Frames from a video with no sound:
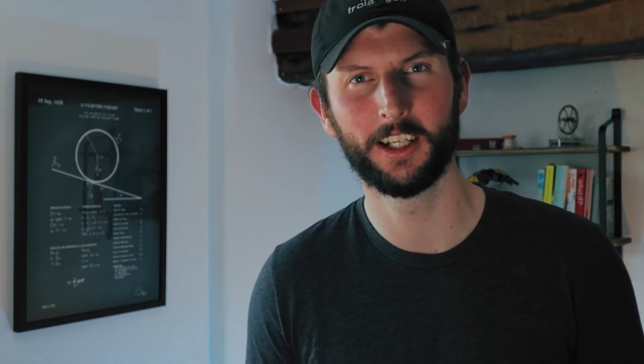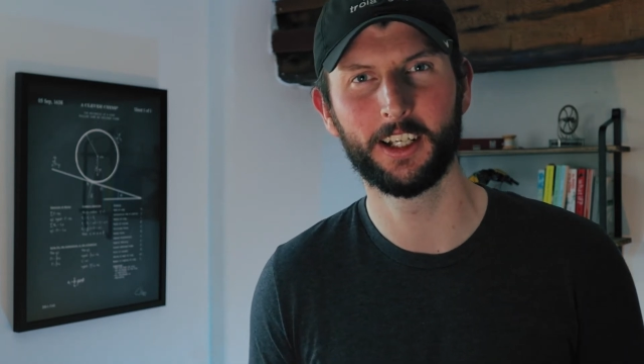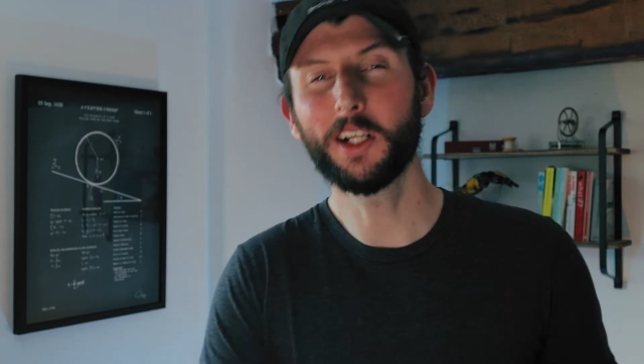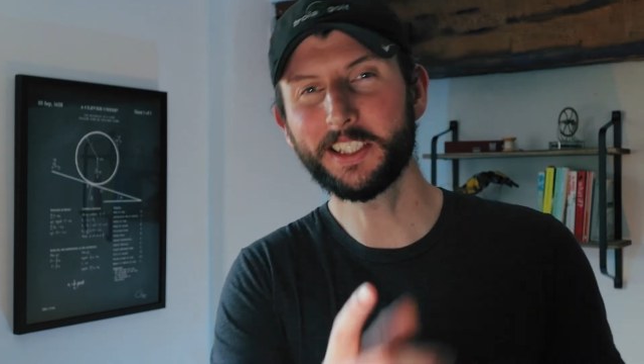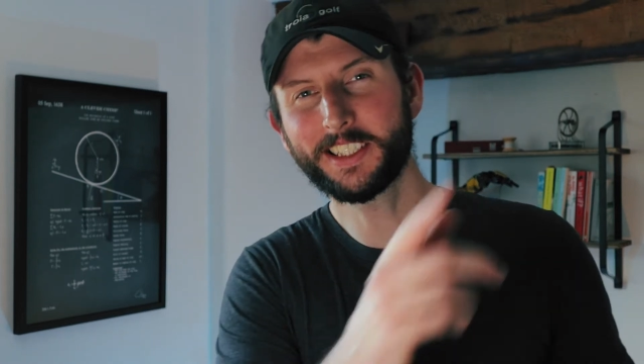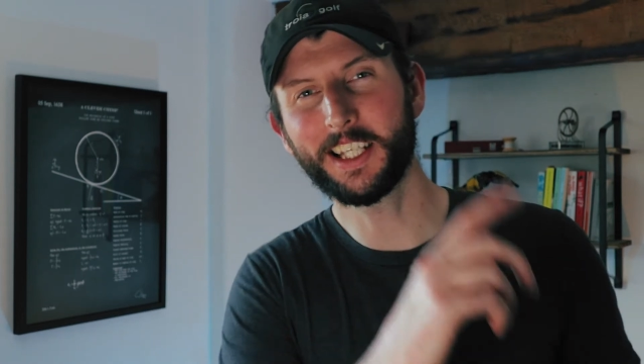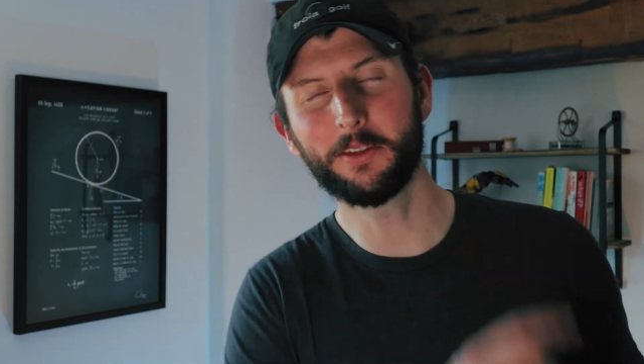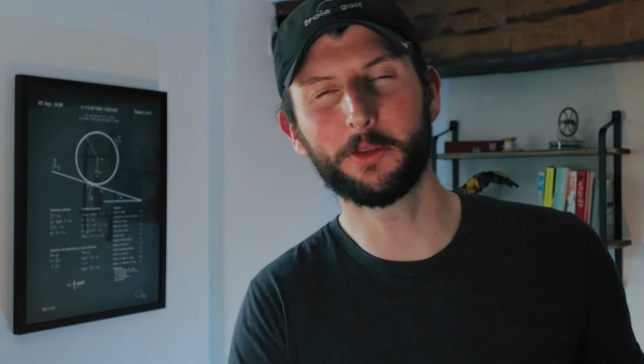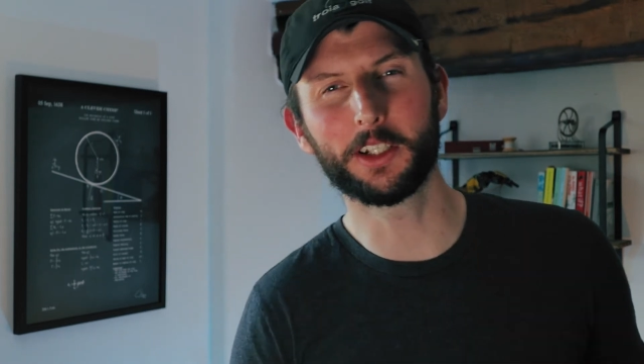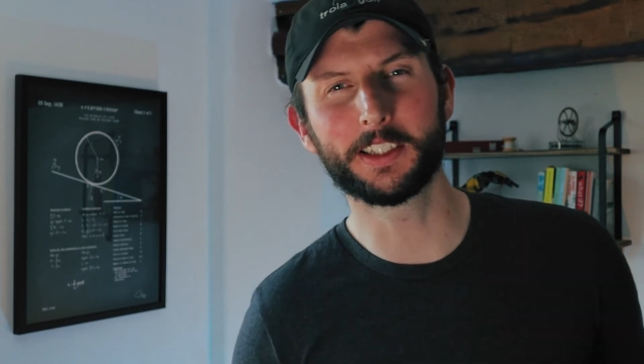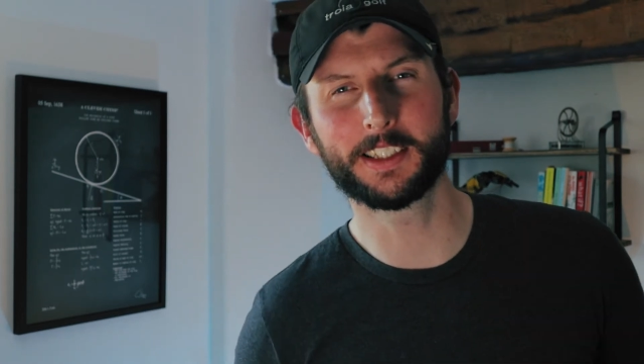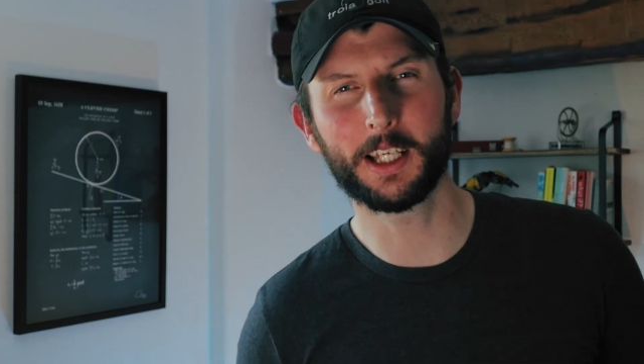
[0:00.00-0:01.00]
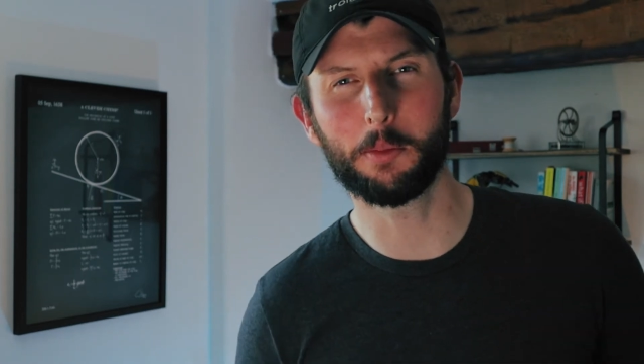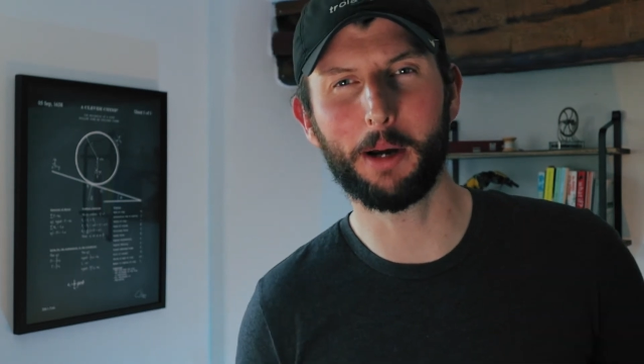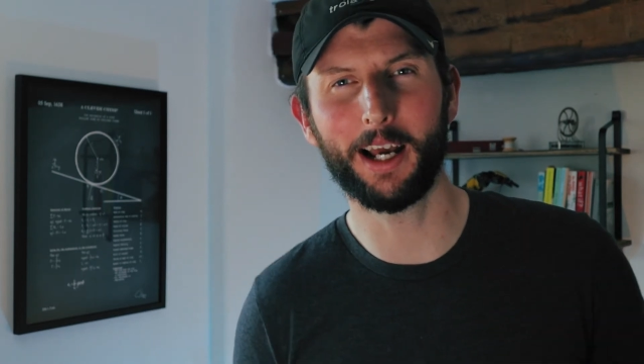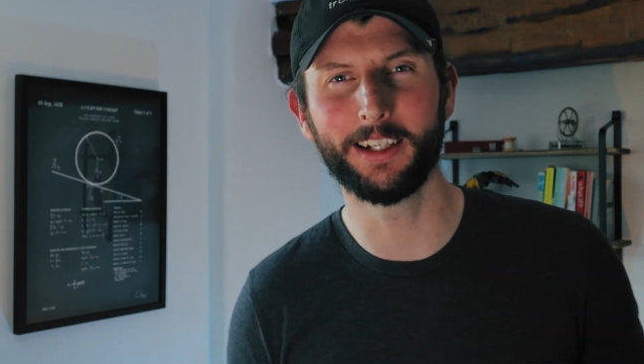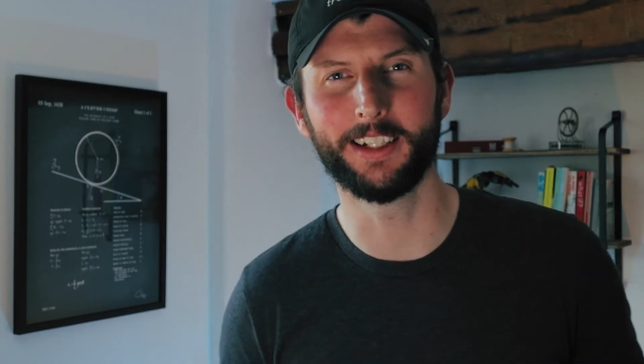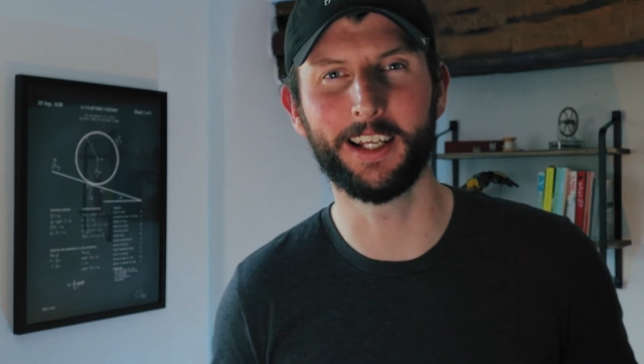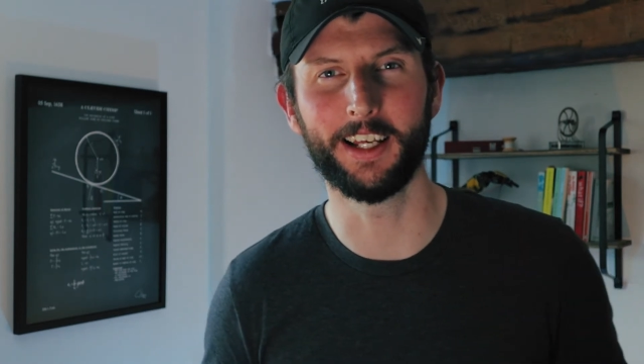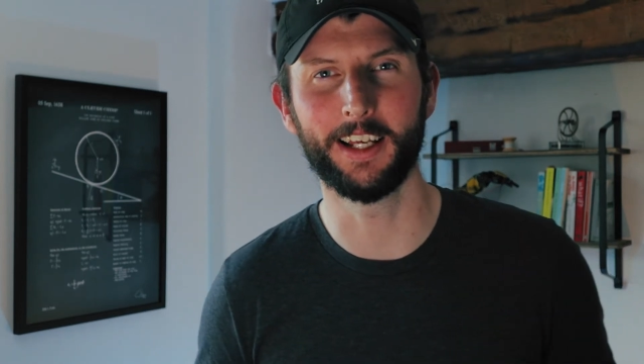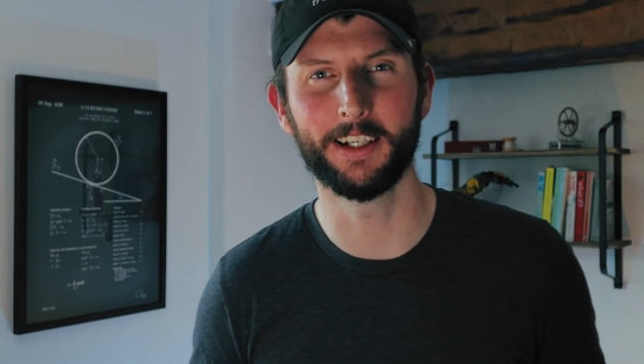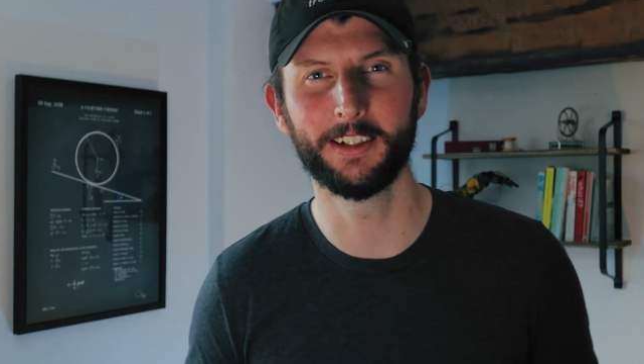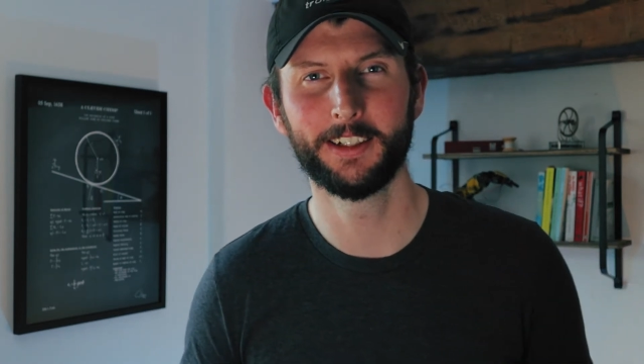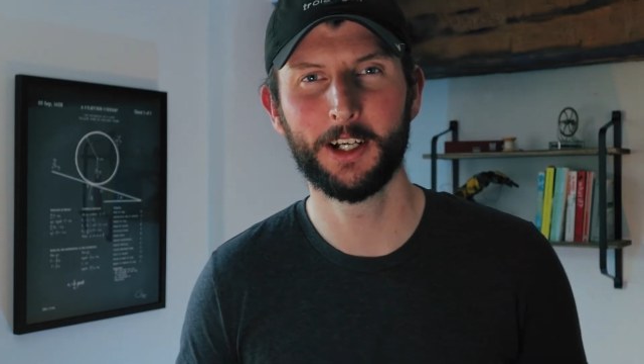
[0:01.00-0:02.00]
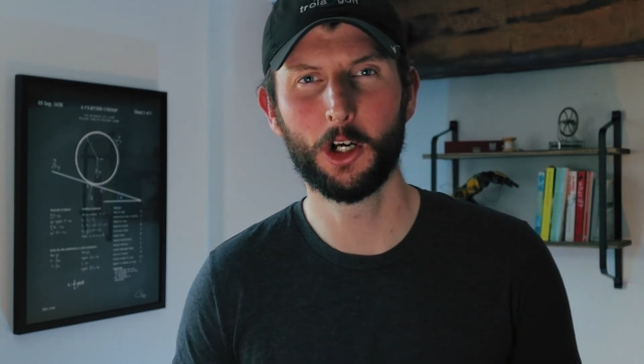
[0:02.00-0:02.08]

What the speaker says: Well, let's see if we can see a pattern here.